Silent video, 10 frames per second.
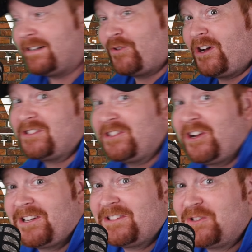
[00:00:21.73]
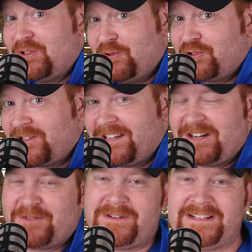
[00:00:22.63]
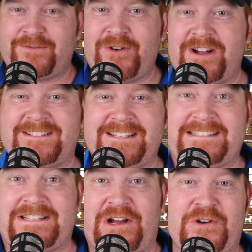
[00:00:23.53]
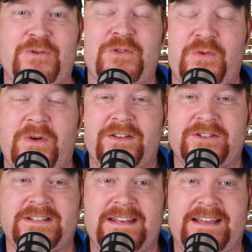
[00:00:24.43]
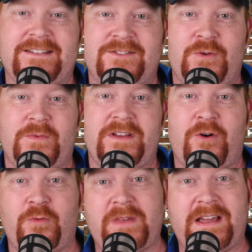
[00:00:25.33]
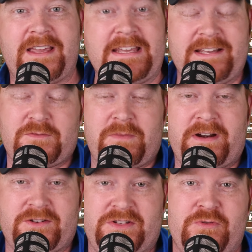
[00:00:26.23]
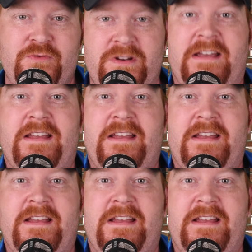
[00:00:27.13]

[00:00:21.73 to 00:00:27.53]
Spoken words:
Ross Young is usually here, but Ross is under the weather today, so we hope that he gets better soon.